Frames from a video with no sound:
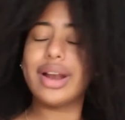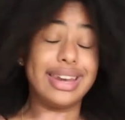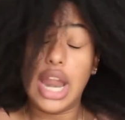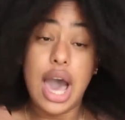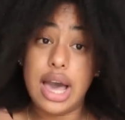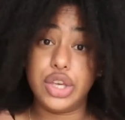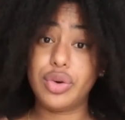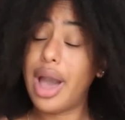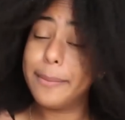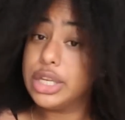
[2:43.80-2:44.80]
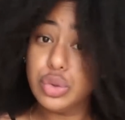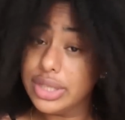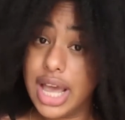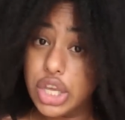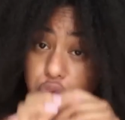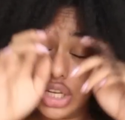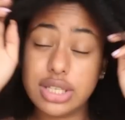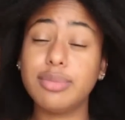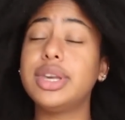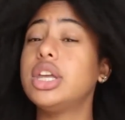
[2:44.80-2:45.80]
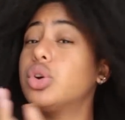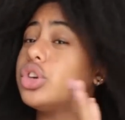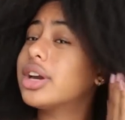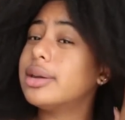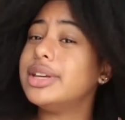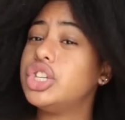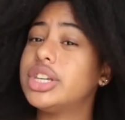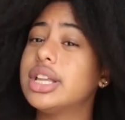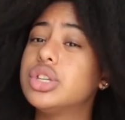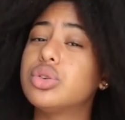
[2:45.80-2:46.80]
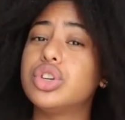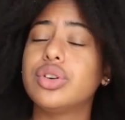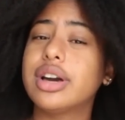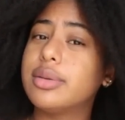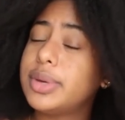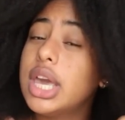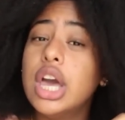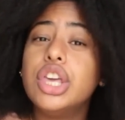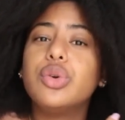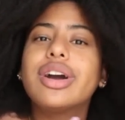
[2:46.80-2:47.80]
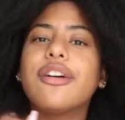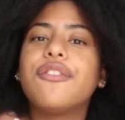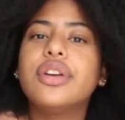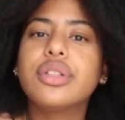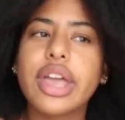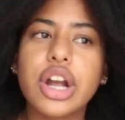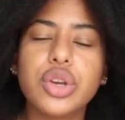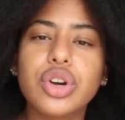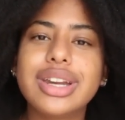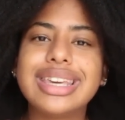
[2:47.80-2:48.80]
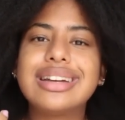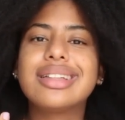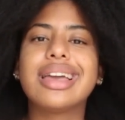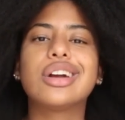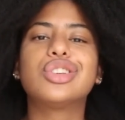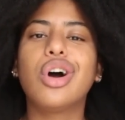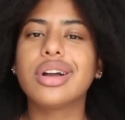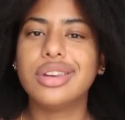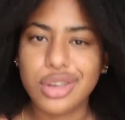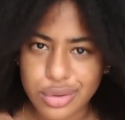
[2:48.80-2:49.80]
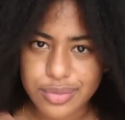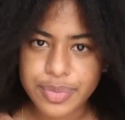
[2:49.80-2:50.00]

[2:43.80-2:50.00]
nah, you can't be doing that. You need to be, you know, you gotta be gentle. You gotta feel the hair. You gotta hear the hair talking to you.